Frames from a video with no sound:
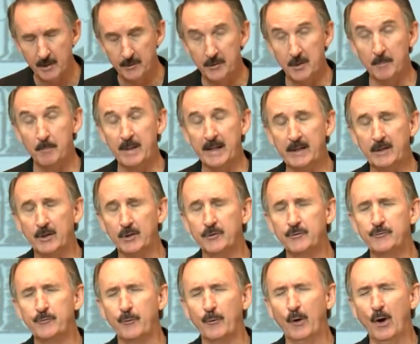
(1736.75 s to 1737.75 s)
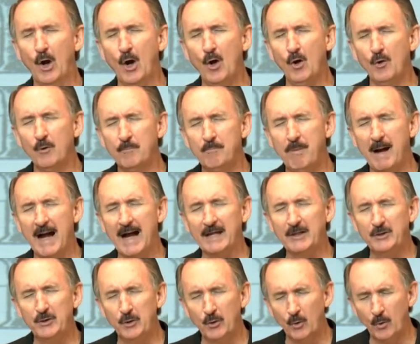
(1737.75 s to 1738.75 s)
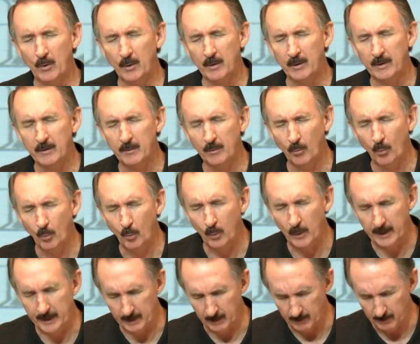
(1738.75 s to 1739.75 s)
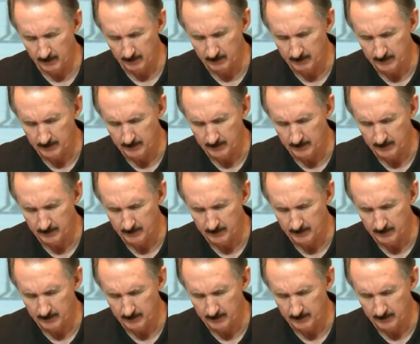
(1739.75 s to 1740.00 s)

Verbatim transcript: to be controlled by your will,